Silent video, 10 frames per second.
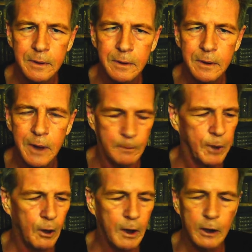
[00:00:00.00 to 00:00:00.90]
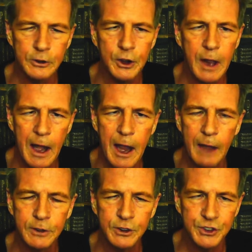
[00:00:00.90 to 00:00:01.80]
Employers are going to have
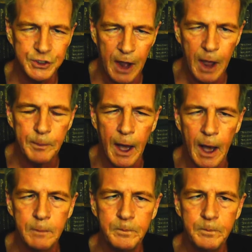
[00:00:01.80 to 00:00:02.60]
to step up,